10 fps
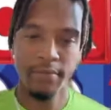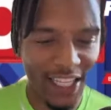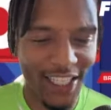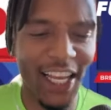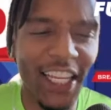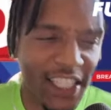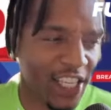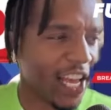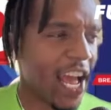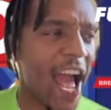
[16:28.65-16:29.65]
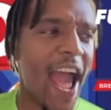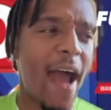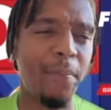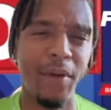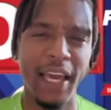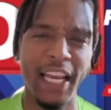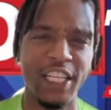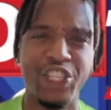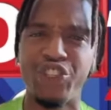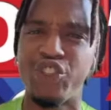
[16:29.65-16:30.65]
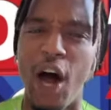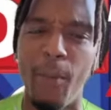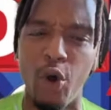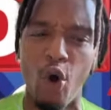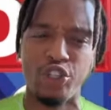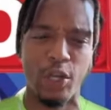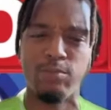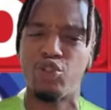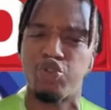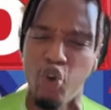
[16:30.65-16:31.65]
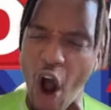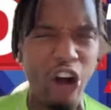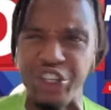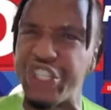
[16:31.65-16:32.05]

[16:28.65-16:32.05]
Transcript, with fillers: This nigga happy to stumbled on some drunk.